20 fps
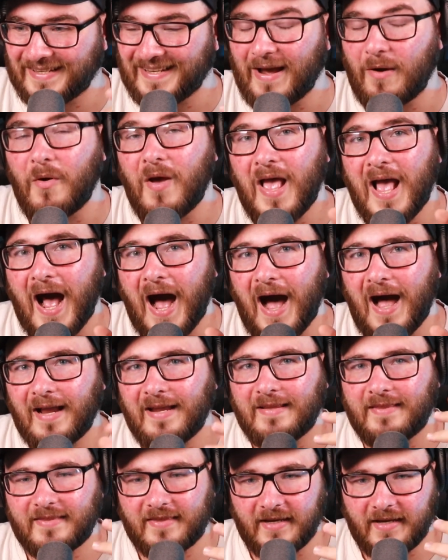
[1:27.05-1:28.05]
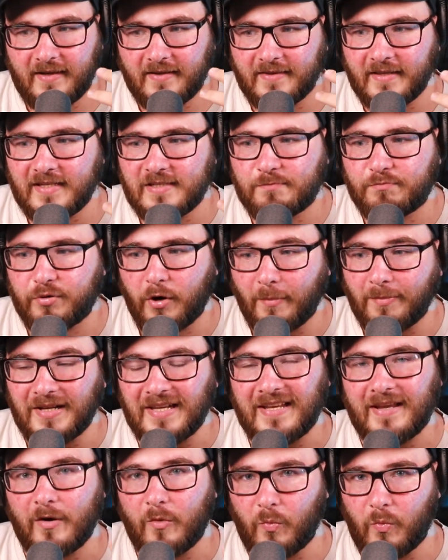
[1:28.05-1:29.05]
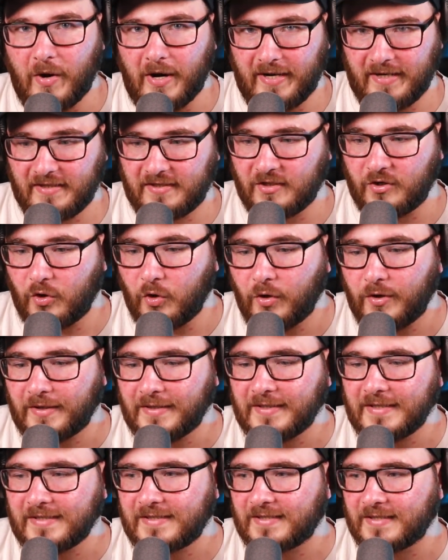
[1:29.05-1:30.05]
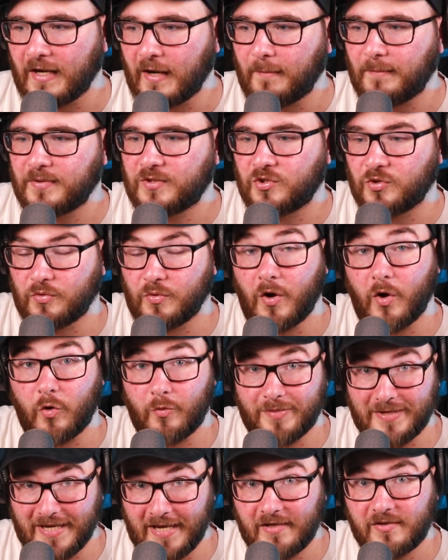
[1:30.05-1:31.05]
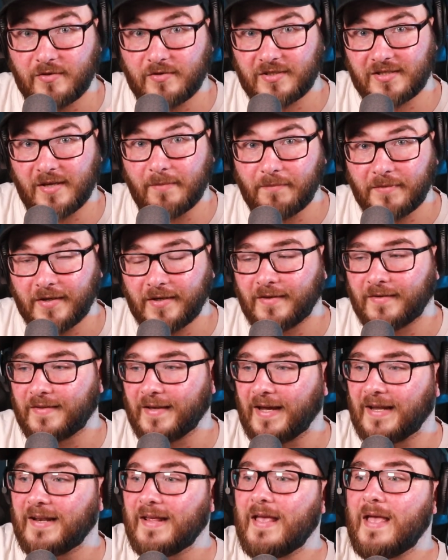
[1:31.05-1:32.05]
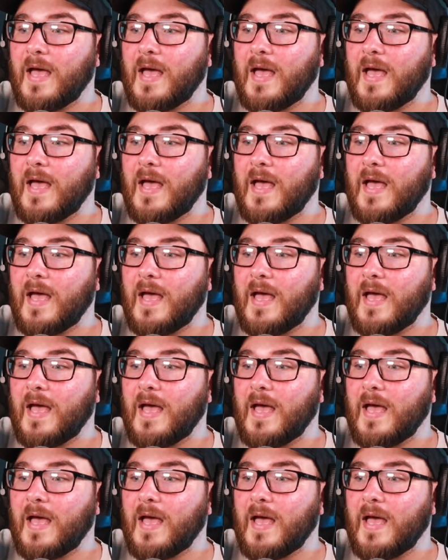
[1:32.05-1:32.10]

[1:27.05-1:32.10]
Now, I think there's probably a way to hook this up to OBS or something like that,